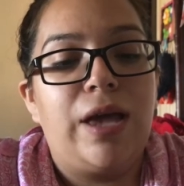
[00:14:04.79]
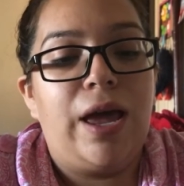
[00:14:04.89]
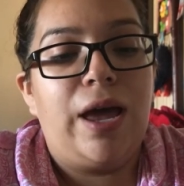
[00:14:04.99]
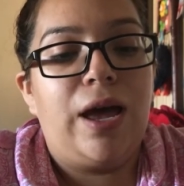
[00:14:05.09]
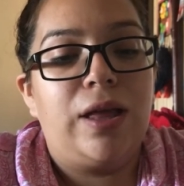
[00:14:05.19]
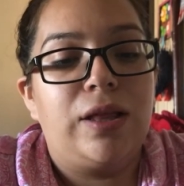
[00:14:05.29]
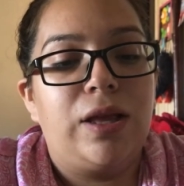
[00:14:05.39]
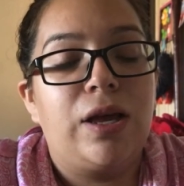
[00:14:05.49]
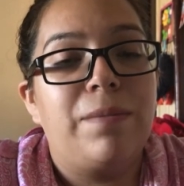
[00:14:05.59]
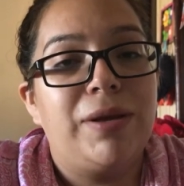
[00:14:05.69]
and
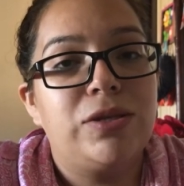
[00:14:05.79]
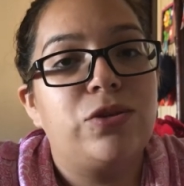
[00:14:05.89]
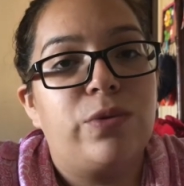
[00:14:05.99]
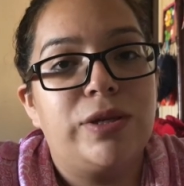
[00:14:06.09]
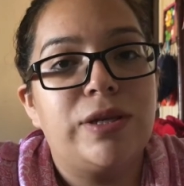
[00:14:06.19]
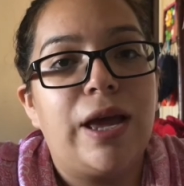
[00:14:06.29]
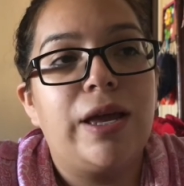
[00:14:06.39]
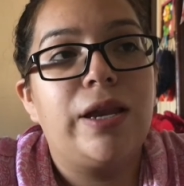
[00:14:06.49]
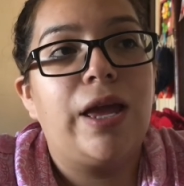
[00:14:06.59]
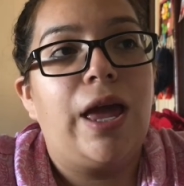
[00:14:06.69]
commit
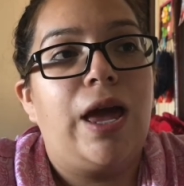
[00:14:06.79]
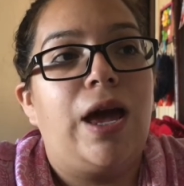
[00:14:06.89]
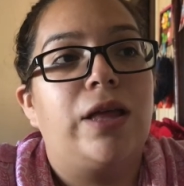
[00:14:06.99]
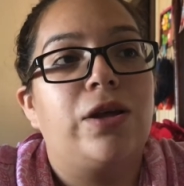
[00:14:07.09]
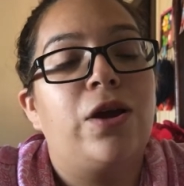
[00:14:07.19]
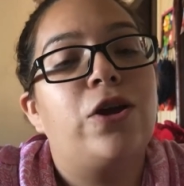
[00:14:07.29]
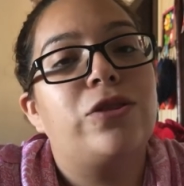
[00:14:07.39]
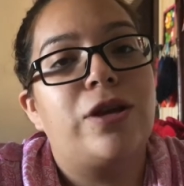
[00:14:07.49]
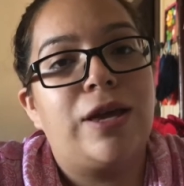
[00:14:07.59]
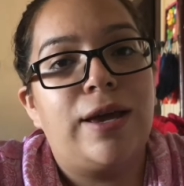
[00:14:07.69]
suicide and hurt
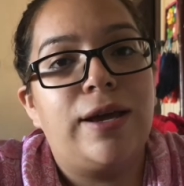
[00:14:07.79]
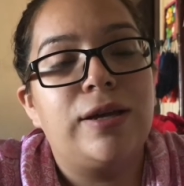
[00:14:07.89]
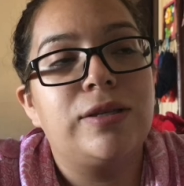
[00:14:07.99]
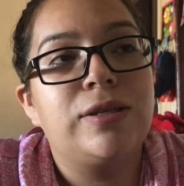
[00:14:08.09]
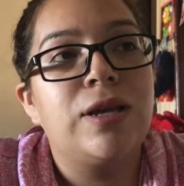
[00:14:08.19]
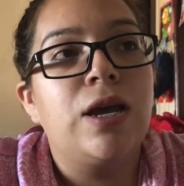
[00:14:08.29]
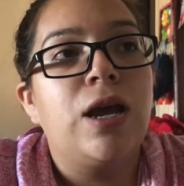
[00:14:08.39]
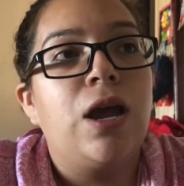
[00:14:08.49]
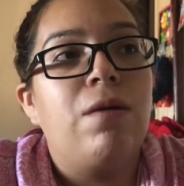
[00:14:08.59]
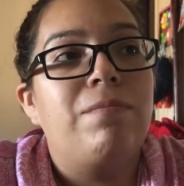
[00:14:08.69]
their kids
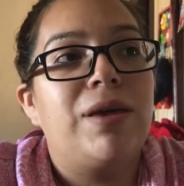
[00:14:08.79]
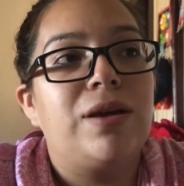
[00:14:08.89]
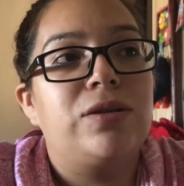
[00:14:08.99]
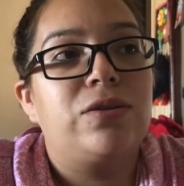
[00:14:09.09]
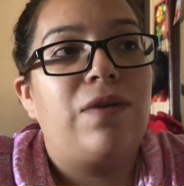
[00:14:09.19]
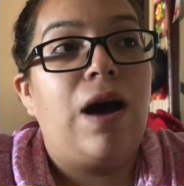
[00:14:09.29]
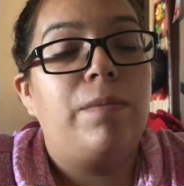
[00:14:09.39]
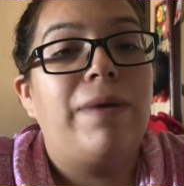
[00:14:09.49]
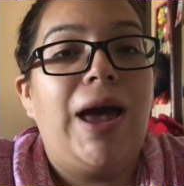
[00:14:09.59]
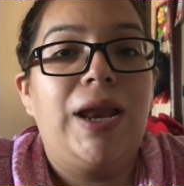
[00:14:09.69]
because of how
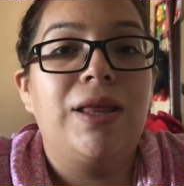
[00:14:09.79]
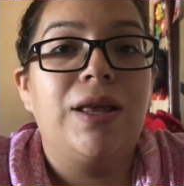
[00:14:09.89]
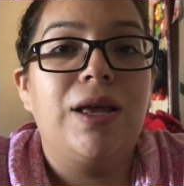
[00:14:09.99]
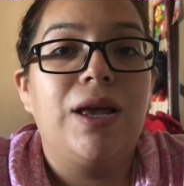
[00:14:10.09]
bad